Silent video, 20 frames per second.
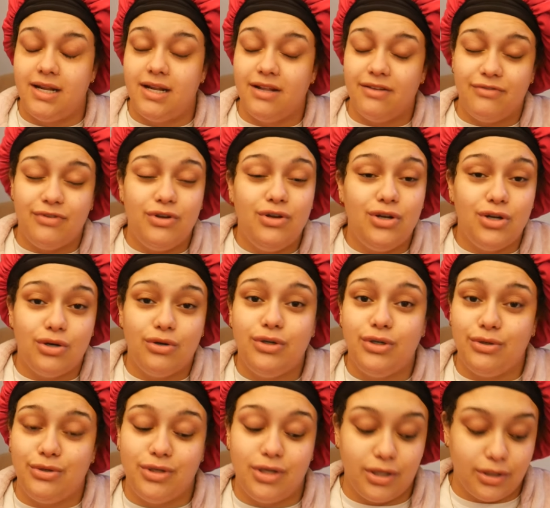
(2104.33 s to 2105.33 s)
And if you know,
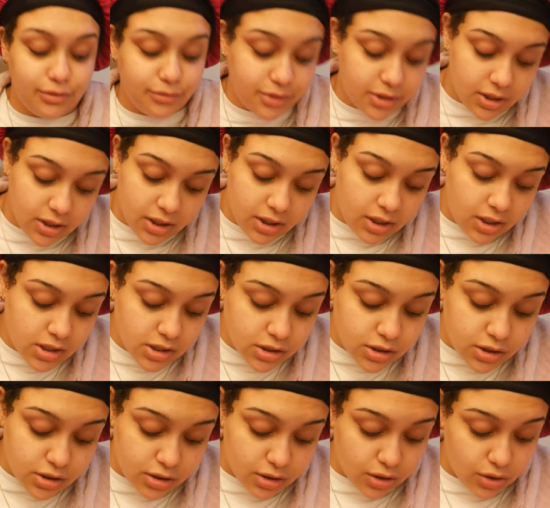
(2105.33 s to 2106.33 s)
you know.
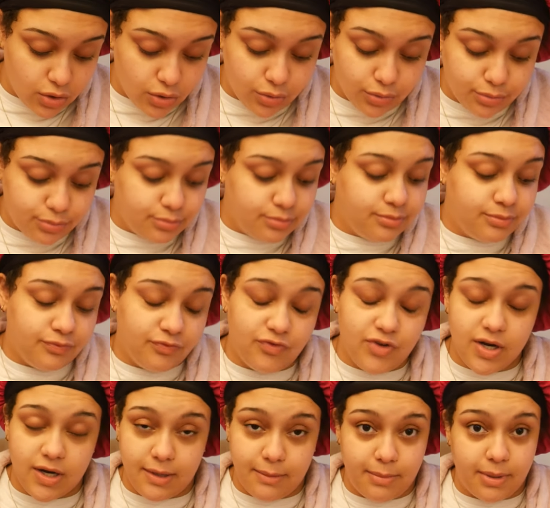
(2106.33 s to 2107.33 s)
So
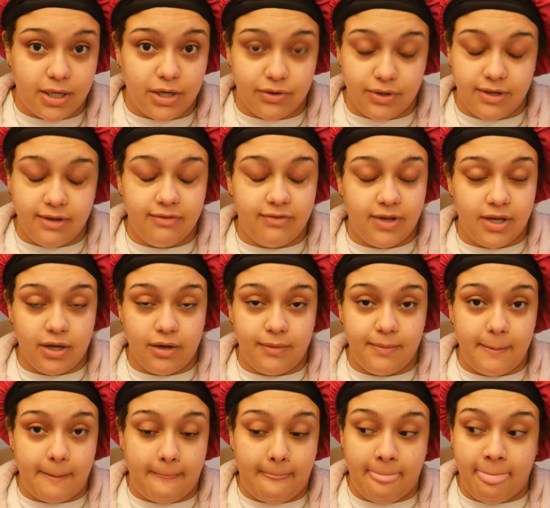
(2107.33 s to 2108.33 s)
very buttery
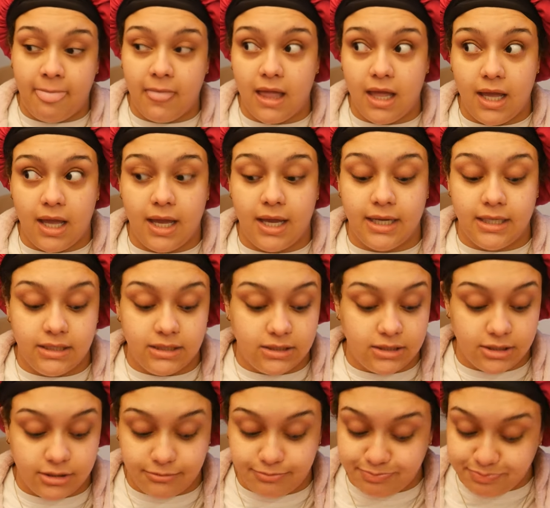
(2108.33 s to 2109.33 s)
feel.
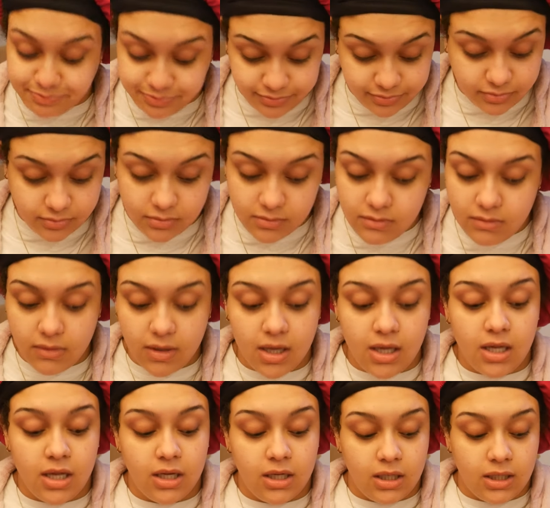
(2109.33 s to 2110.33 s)
And
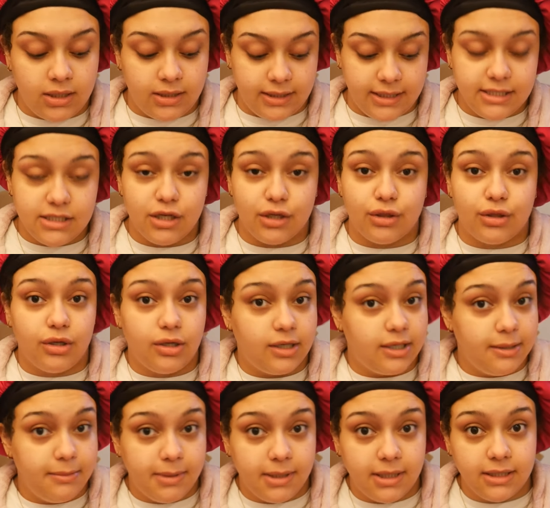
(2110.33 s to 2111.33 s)
these are
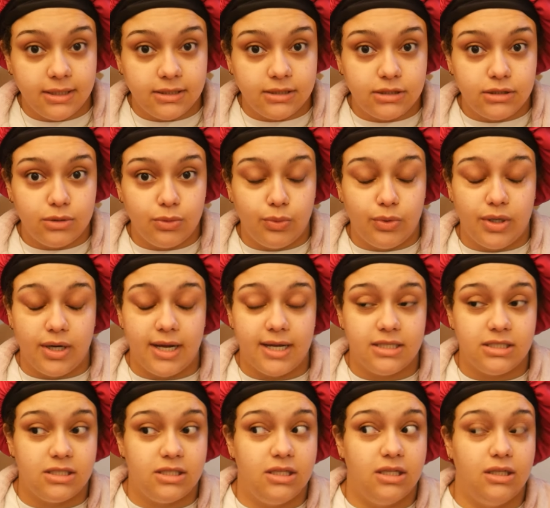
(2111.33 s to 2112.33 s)
$30,
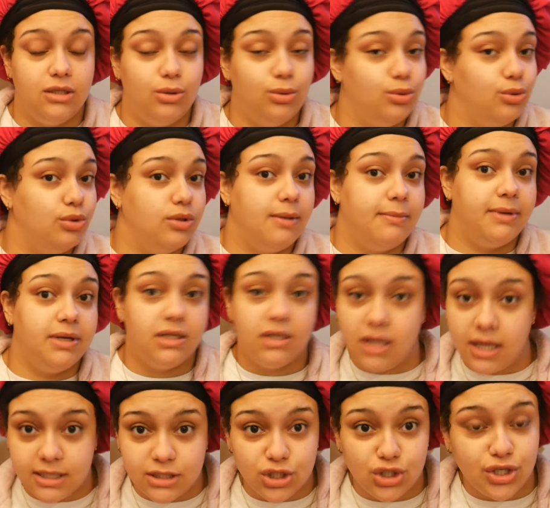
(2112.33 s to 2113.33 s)
whereas the Lululemon
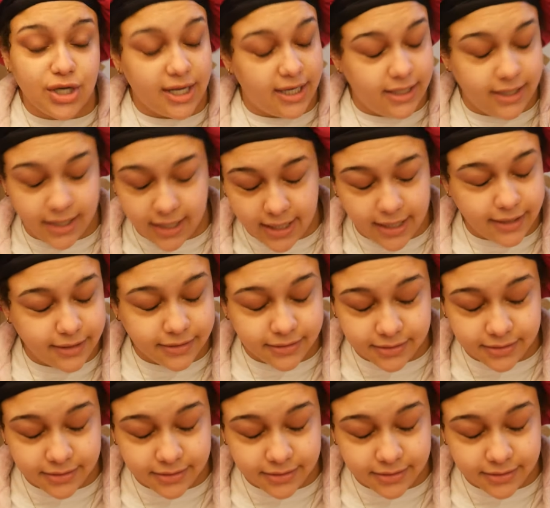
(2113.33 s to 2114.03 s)
aligns are $90.